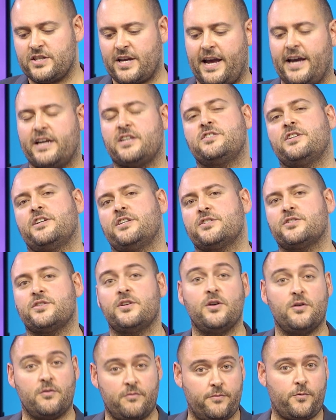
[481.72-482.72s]

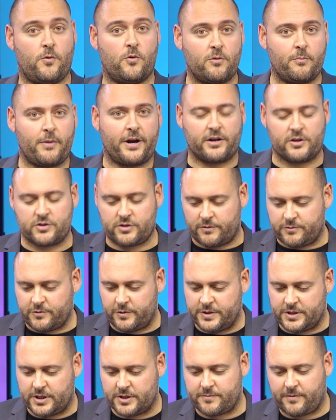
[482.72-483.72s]
access for Microsoft
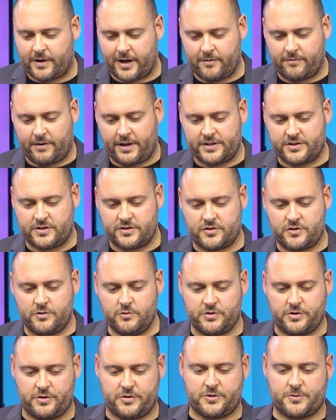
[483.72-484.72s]
365 licensed
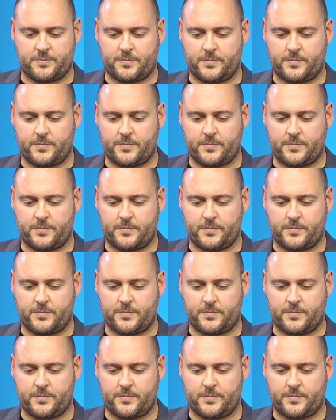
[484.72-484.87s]
users.